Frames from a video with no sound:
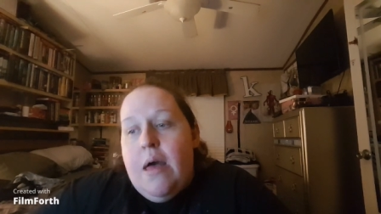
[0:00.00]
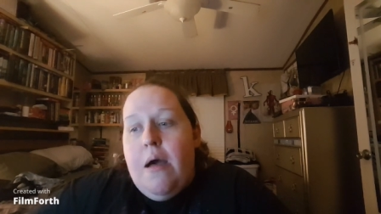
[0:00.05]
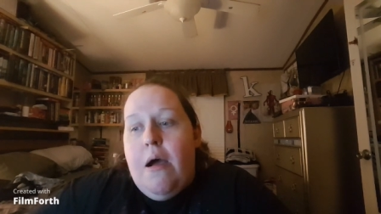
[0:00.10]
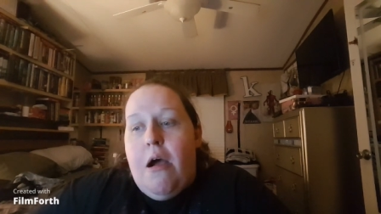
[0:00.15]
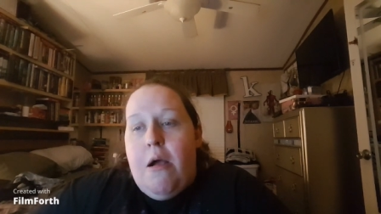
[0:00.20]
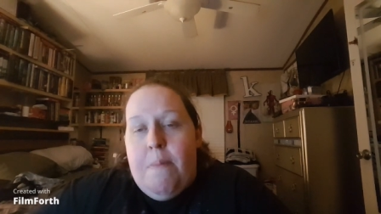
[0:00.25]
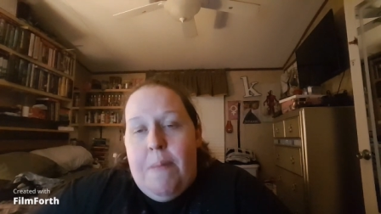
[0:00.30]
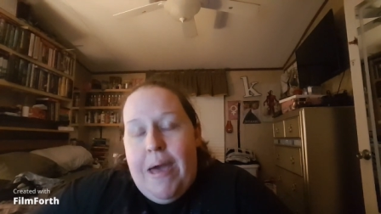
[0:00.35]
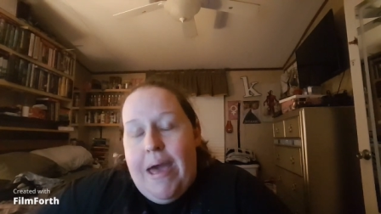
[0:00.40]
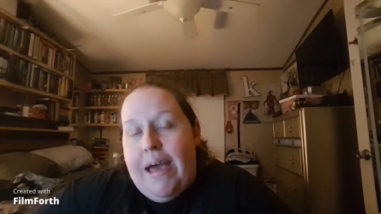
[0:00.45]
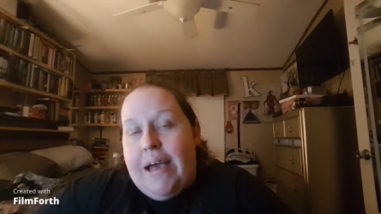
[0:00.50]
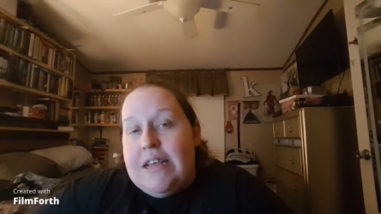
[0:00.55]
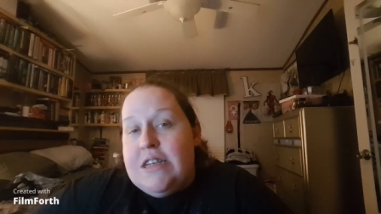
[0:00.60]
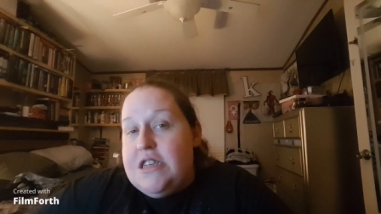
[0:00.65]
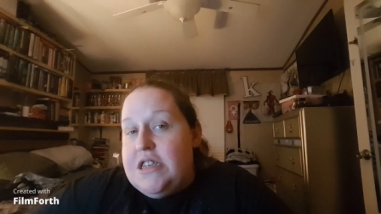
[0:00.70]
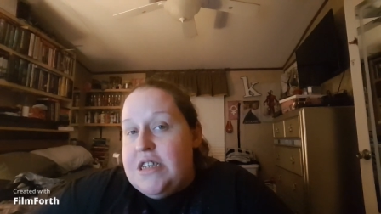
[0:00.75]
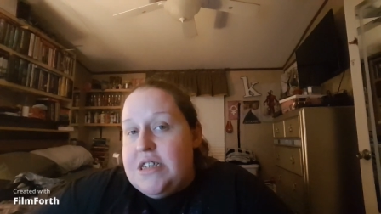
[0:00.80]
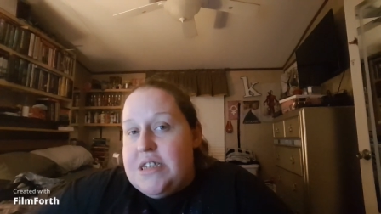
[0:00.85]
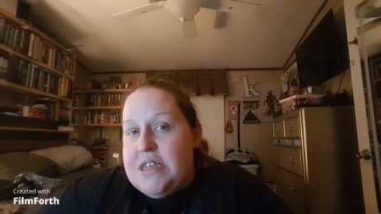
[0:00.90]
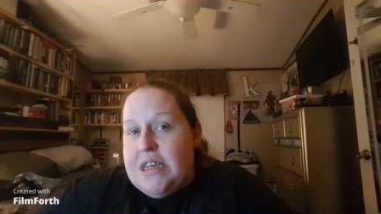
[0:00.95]
our package
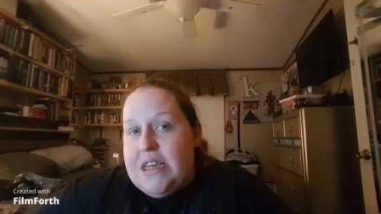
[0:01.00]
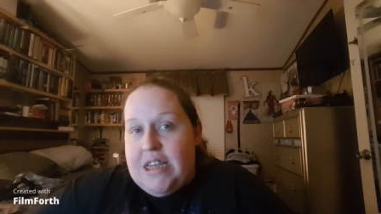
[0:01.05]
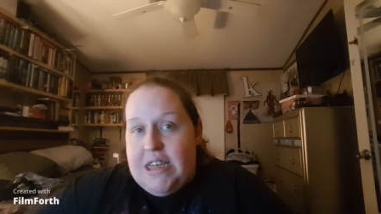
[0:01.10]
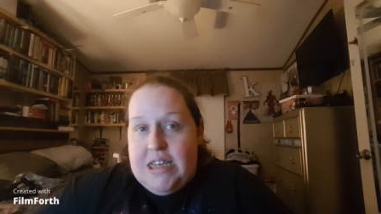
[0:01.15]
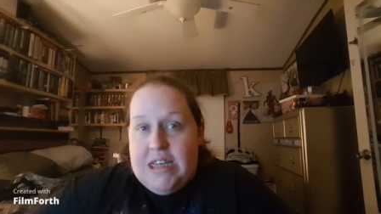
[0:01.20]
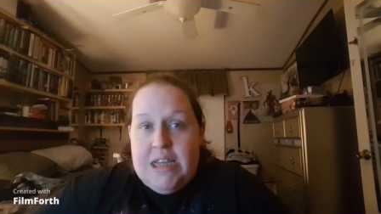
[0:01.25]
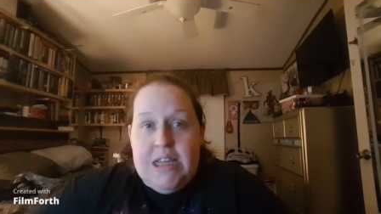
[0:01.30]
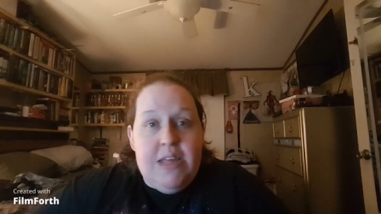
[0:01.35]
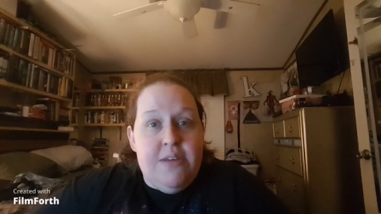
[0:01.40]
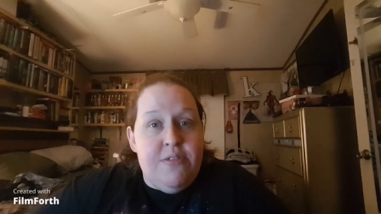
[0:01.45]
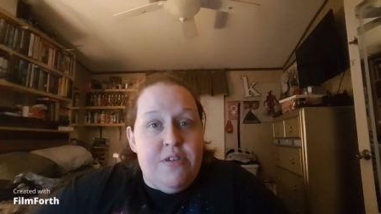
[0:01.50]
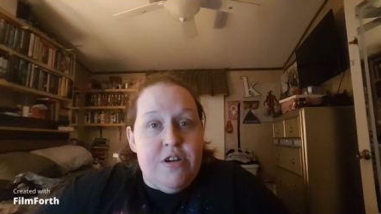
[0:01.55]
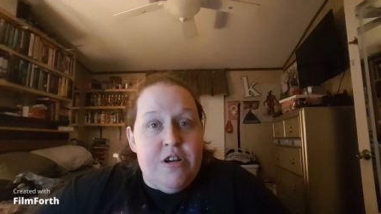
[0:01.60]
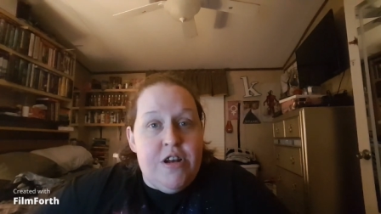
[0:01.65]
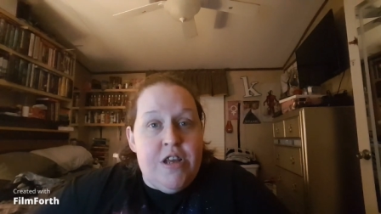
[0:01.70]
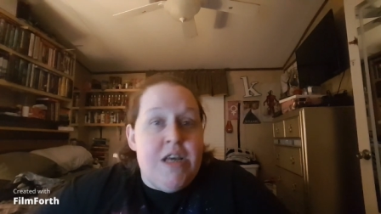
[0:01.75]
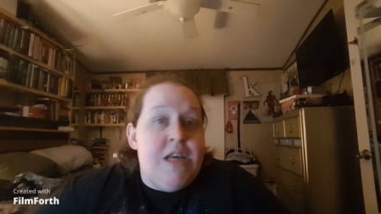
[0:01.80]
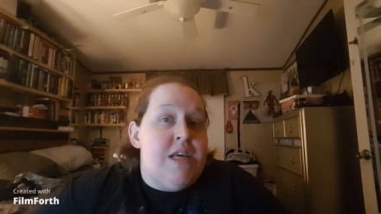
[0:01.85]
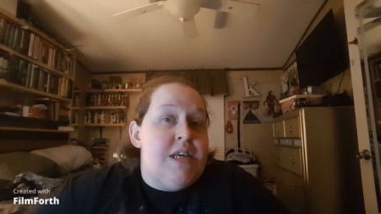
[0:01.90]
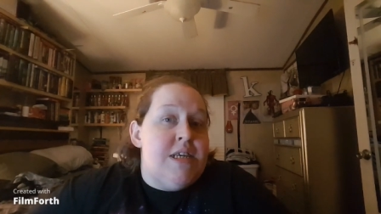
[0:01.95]
doesn't get
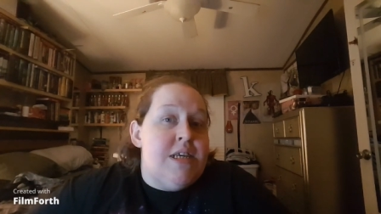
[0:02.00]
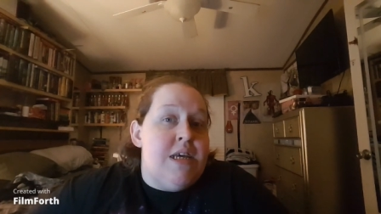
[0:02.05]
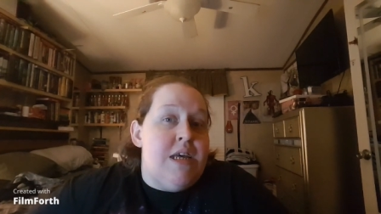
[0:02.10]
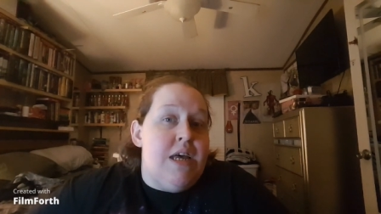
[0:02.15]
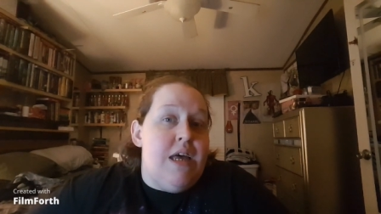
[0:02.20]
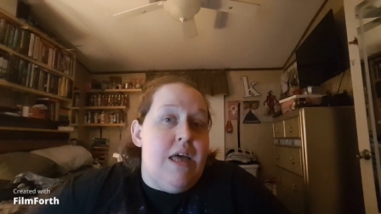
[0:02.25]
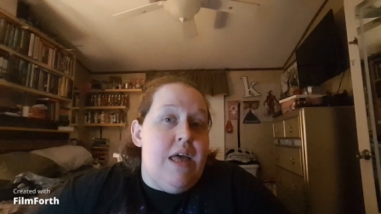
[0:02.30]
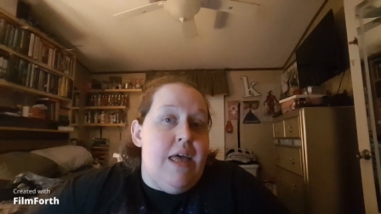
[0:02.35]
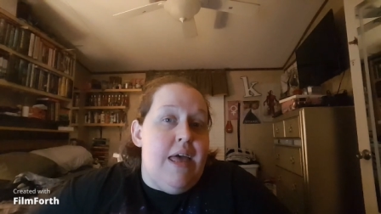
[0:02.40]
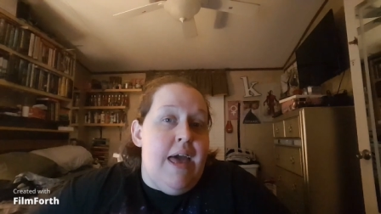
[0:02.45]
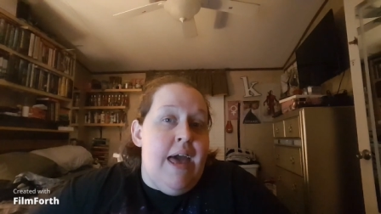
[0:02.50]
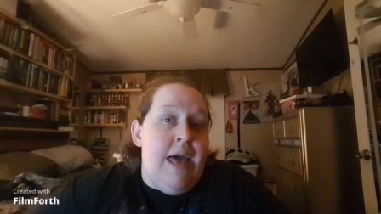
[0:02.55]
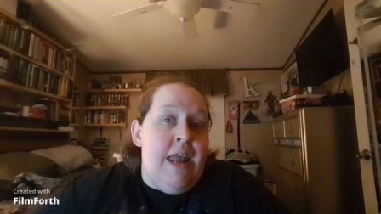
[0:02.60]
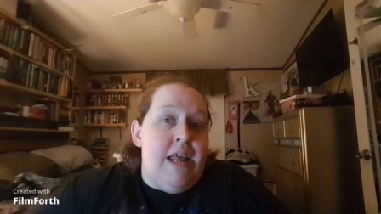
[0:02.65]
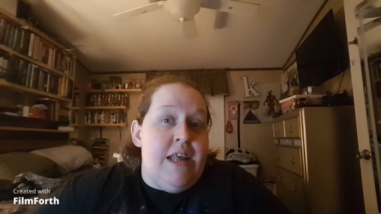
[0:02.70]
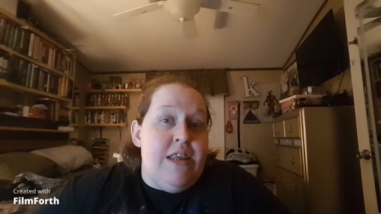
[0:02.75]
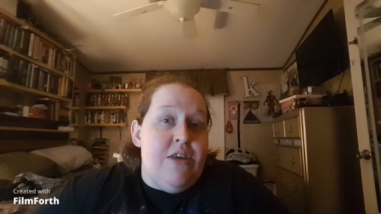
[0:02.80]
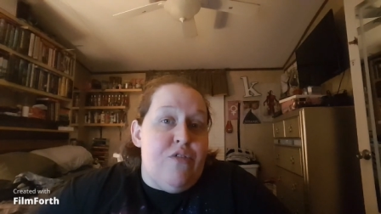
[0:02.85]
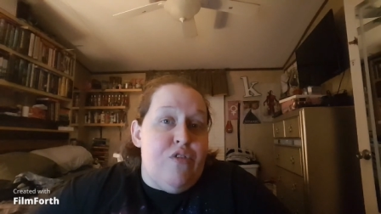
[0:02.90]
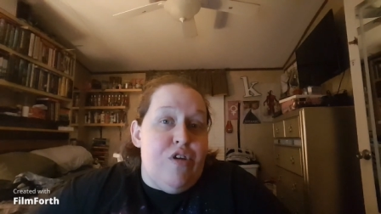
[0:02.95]
delivered at a
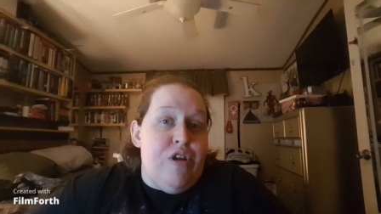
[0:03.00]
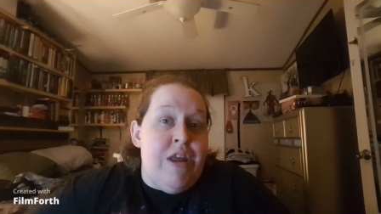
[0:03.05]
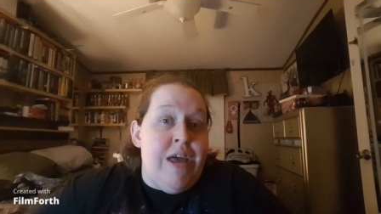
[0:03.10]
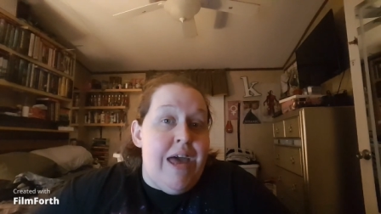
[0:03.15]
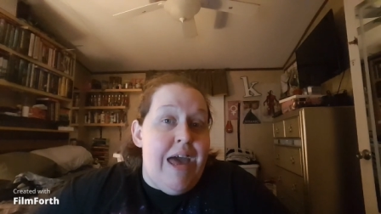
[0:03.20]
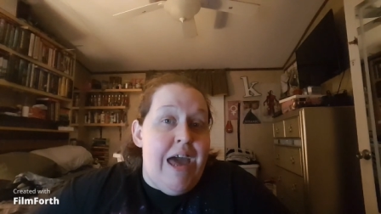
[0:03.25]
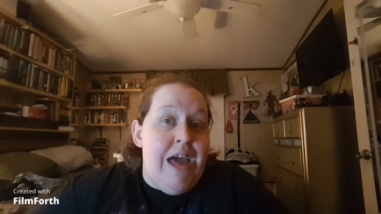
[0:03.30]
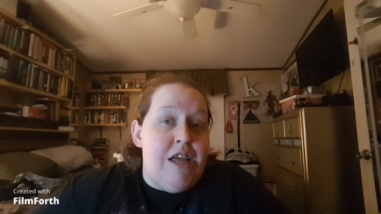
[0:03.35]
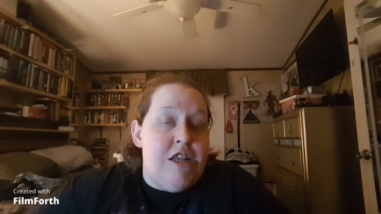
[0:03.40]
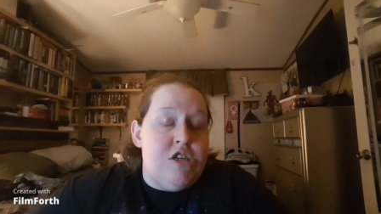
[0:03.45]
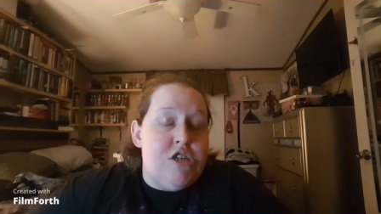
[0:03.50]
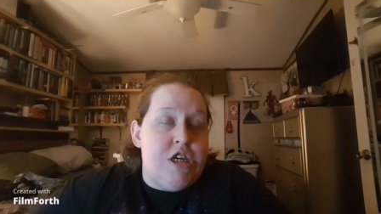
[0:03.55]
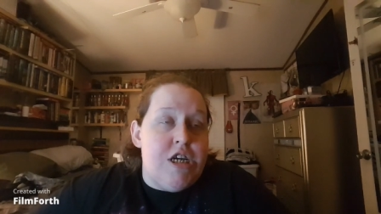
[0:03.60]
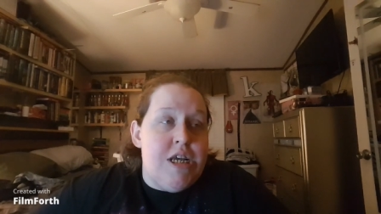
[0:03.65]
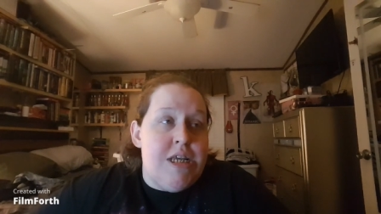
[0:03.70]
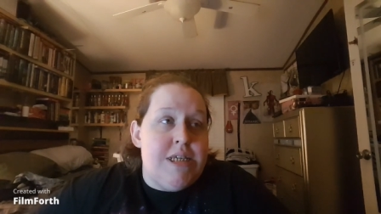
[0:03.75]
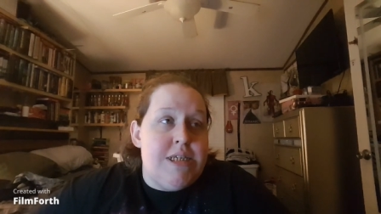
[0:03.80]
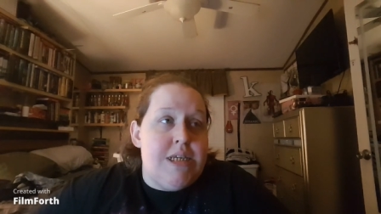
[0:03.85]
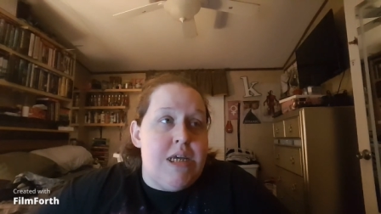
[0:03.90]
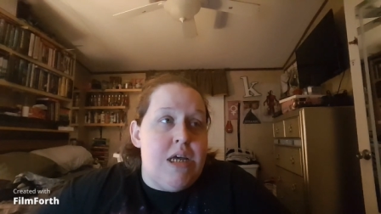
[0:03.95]
different
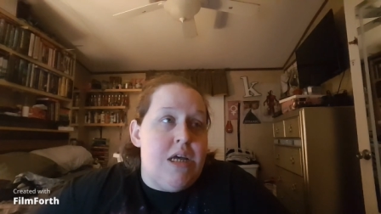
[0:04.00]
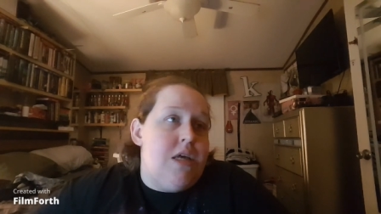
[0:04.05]
address